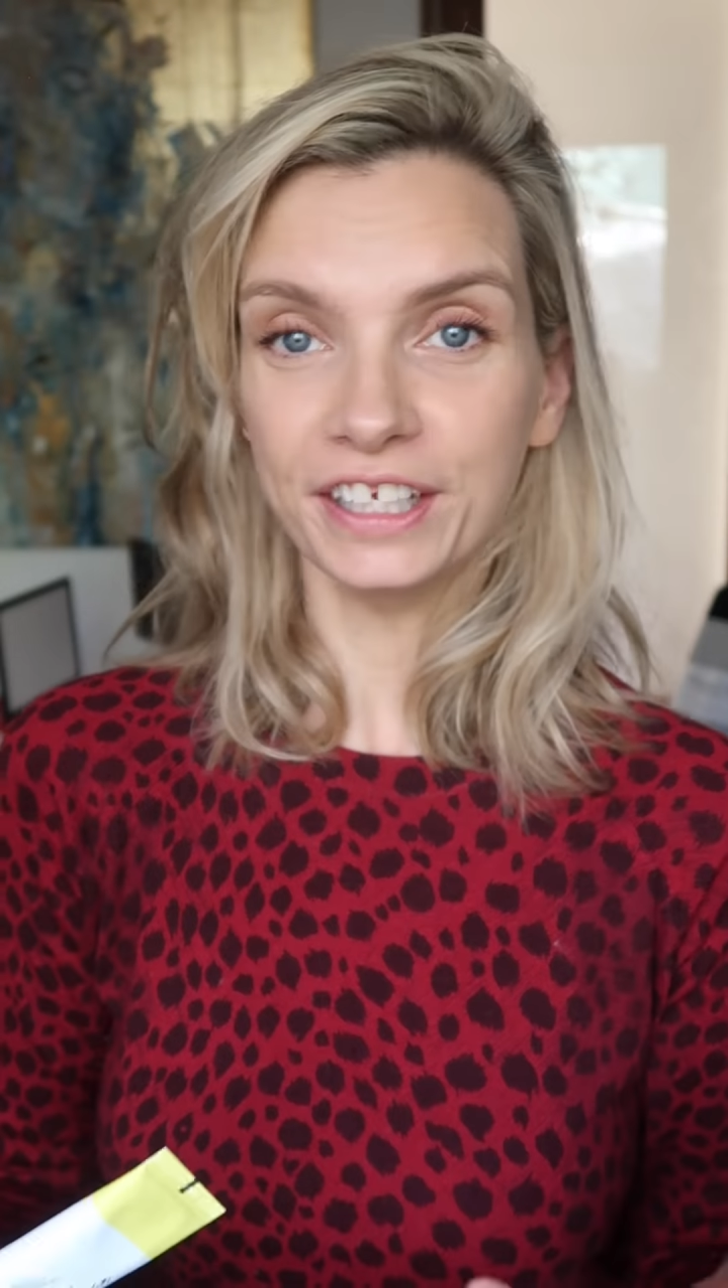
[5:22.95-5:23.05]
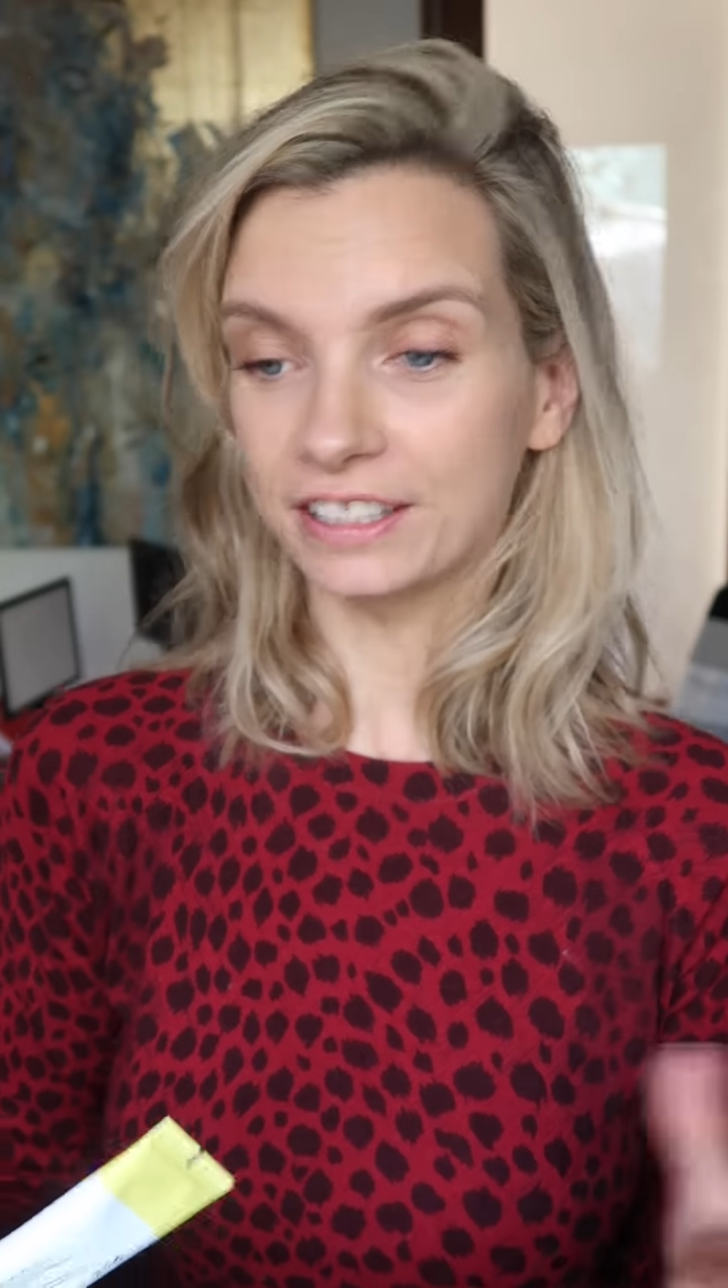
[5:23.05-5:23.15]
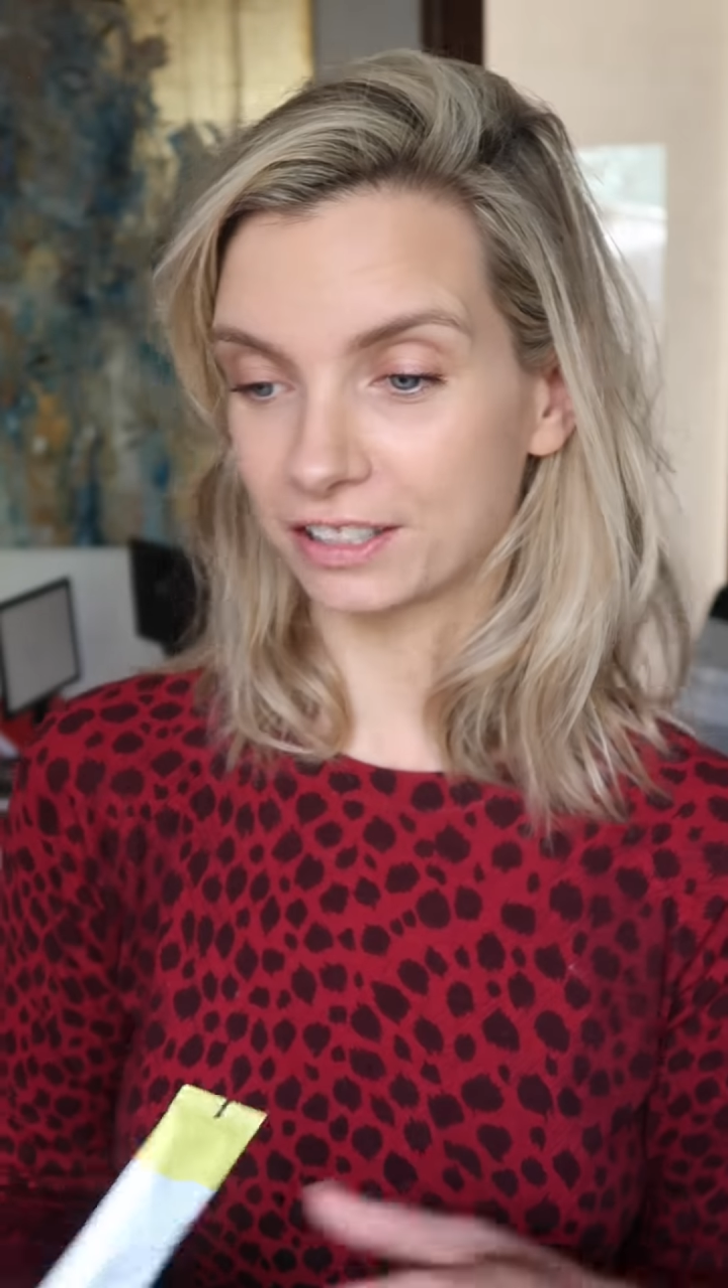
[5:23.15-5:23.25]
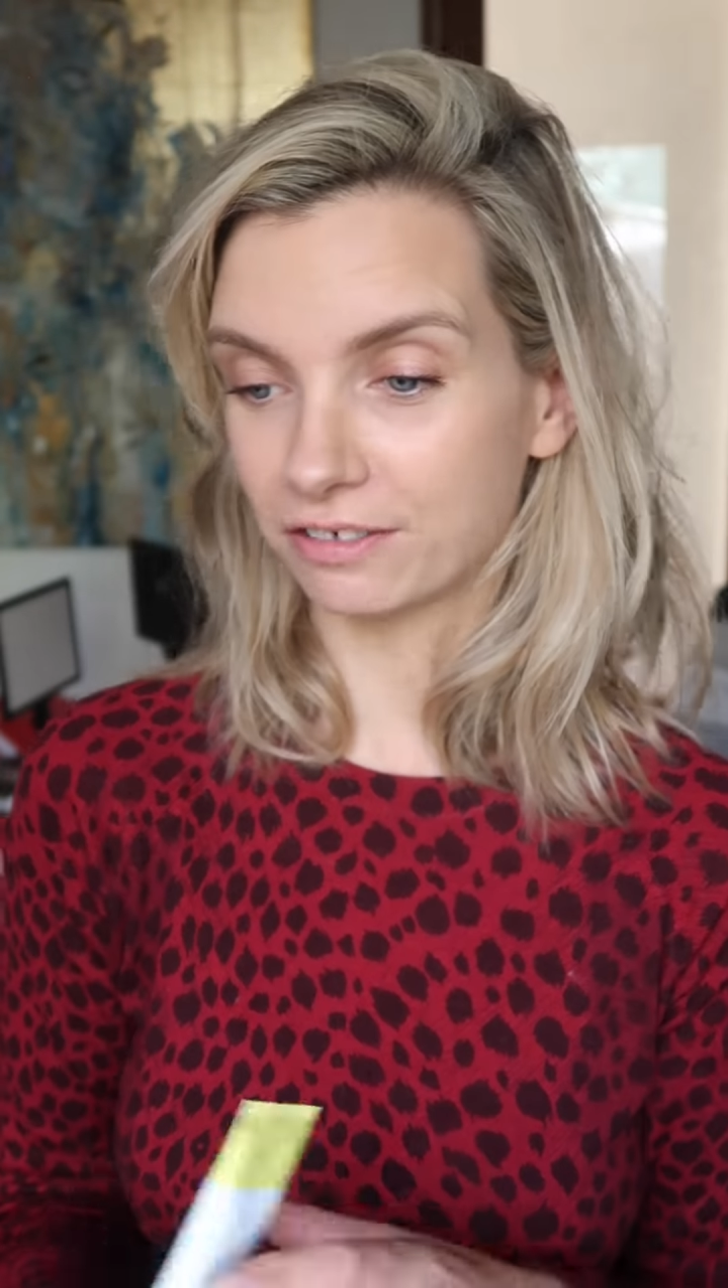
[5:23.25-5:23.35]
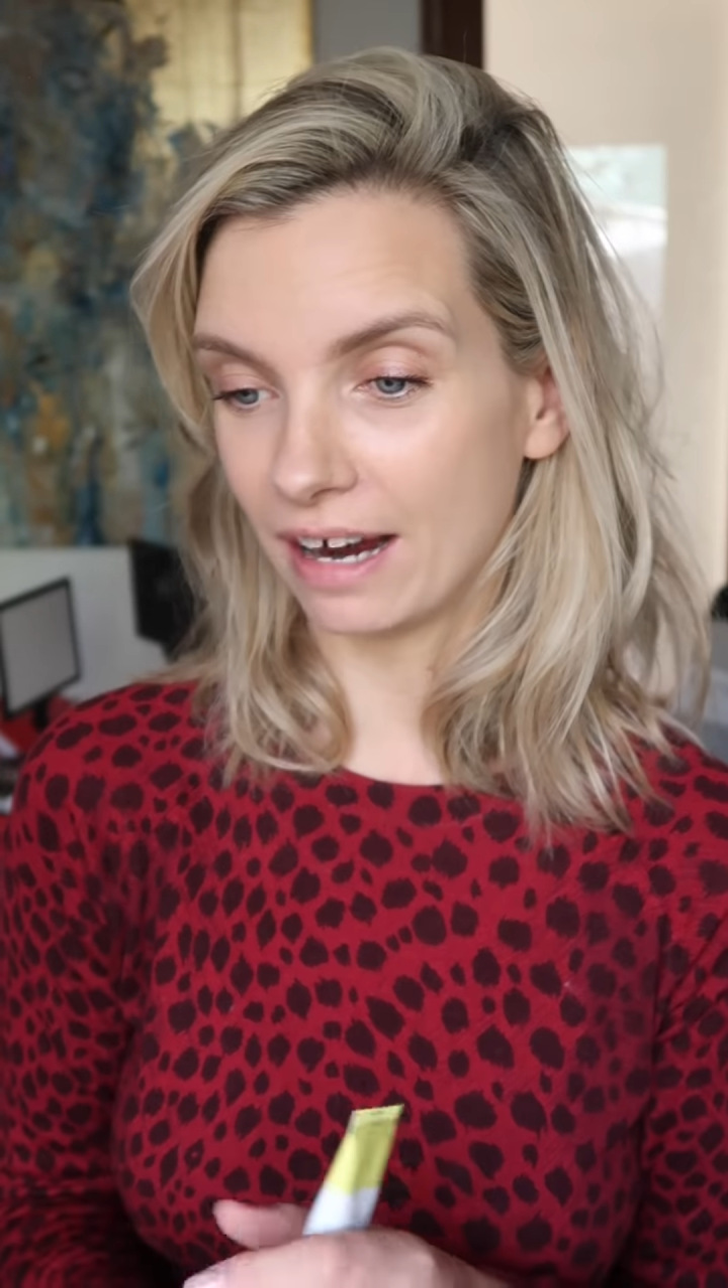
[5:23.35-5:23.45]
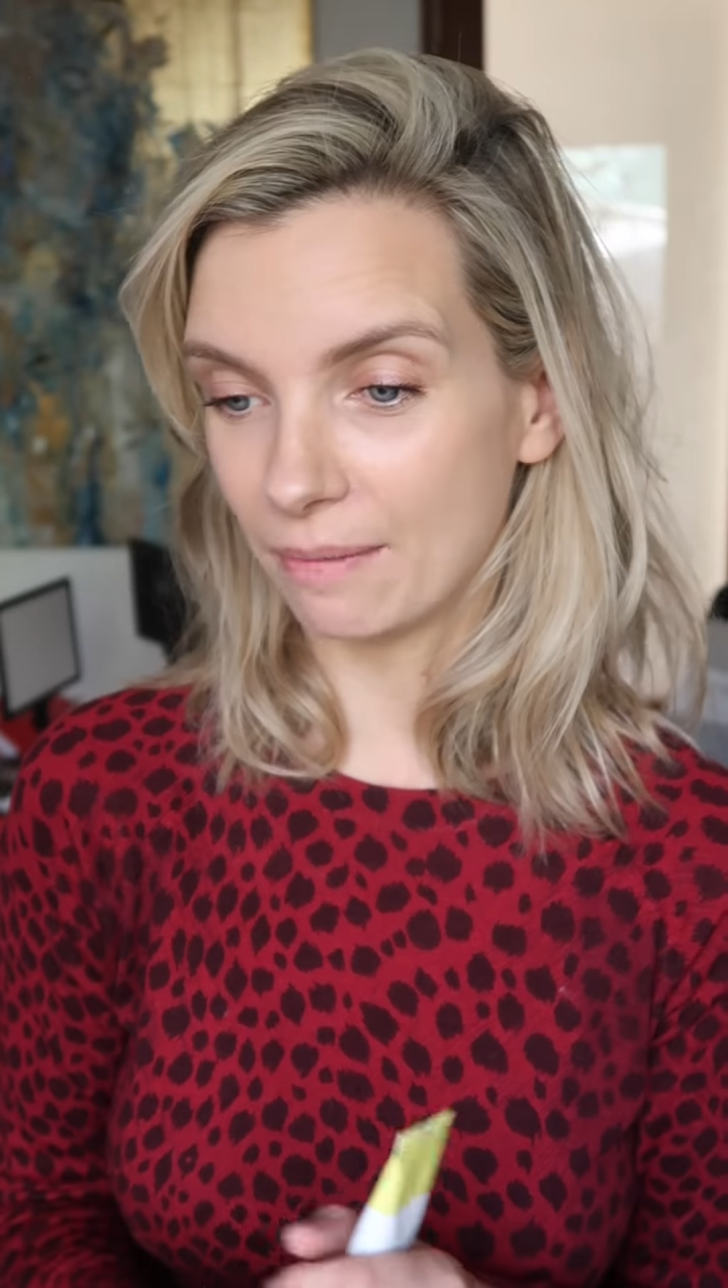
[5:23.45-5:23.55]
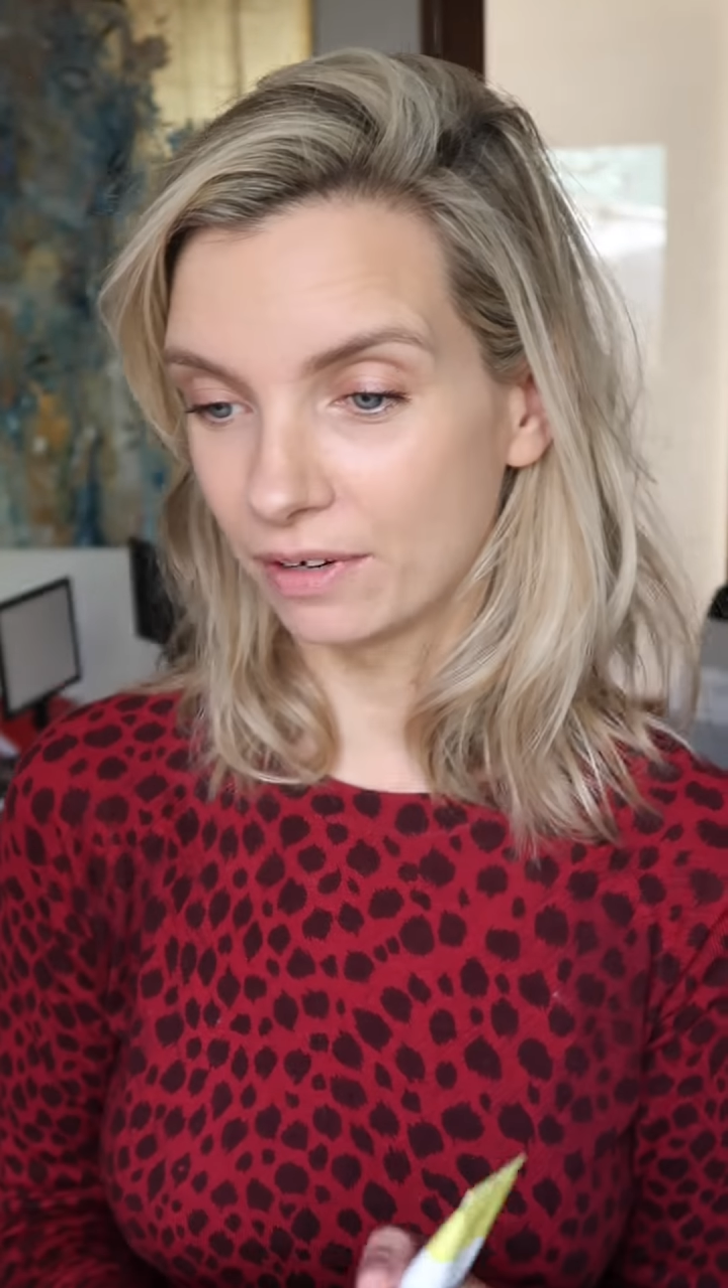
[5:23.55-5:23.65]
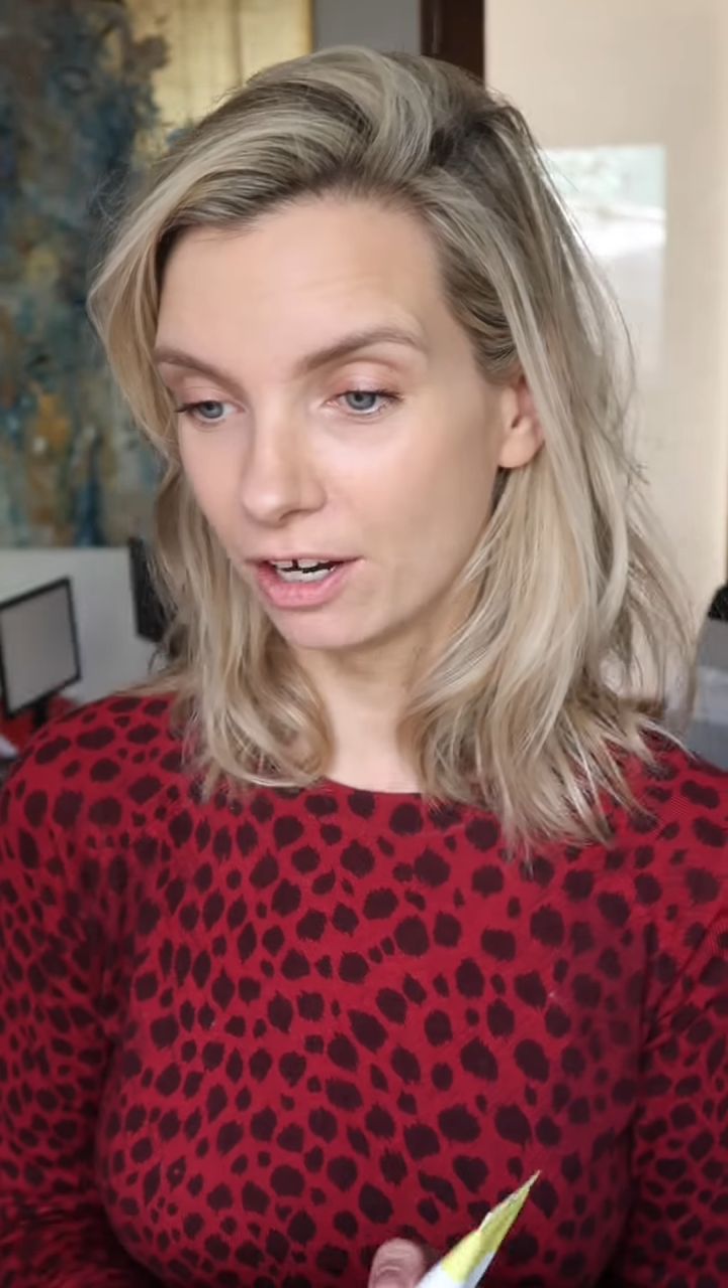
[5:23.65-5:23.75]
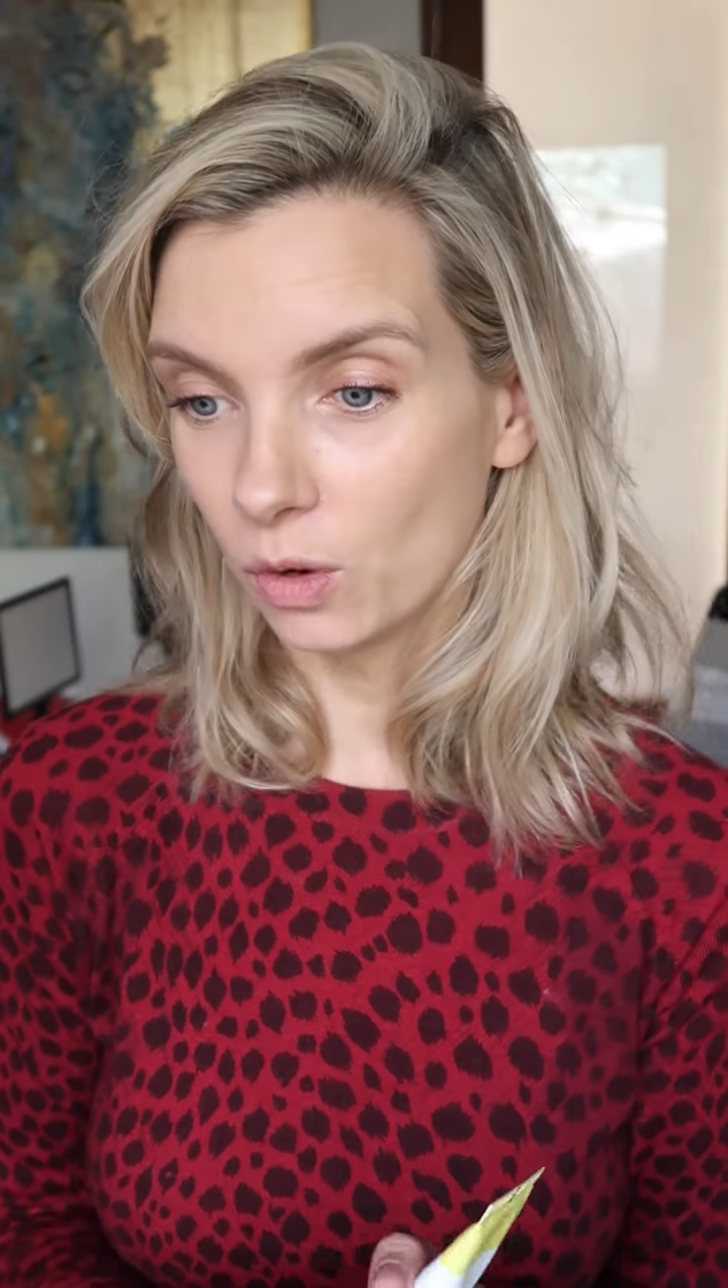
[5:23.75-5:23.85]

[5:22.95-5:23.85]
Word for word: Instagram.